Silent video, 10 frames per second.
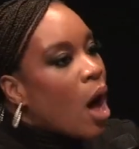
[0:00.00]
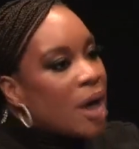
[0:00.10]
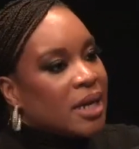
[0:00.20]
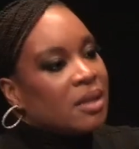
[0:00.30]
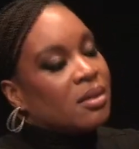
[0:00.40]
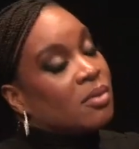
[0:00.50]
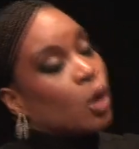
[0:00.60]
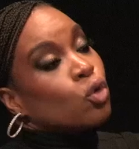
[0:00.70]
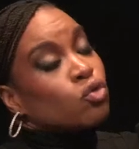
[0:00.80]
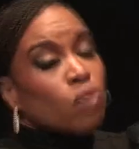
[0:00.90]
audiences
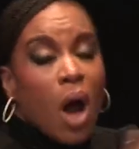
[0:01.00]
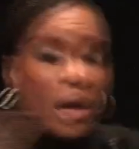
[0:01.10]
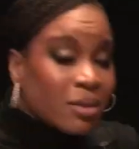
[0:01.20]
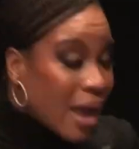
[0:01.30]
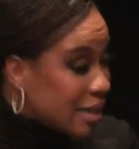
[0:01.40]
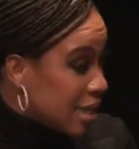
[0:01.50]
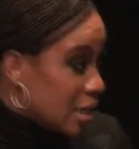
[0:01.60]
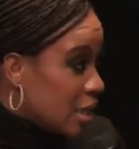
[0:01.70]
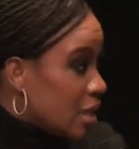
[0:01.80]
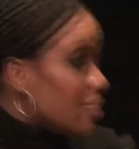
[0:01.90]
across
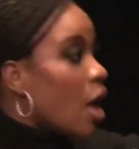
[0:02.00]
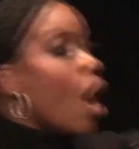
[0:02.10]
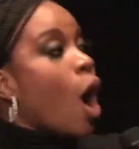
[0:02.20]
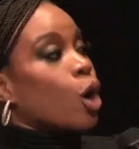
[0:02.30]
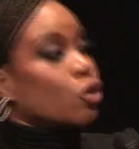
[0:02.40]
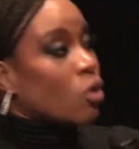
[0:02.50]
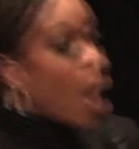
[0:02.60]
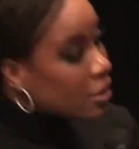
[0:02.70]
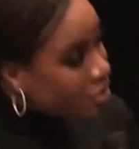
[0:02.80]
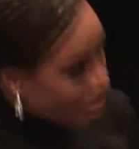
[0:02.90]
identities,
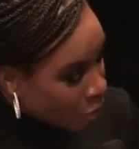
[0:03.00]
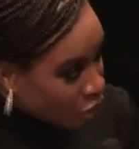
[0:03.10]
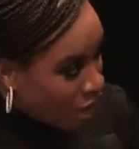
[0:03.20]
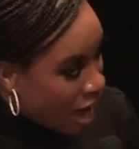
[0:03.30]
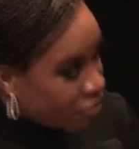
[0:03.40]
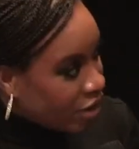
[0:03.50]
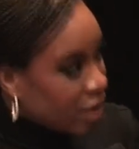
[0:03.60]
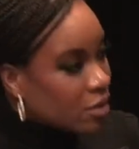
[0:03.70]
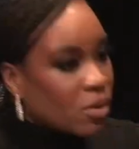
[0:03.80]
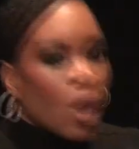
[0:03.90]
across
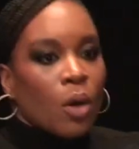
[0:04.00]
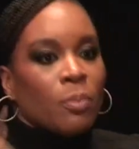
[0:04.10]
demographics,